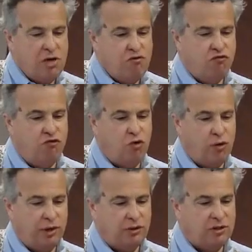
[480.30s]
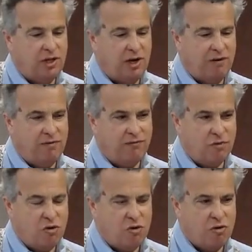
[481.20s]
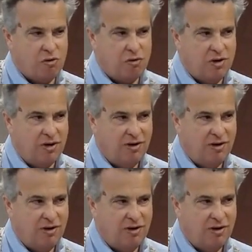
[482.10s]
voice that I've ever heard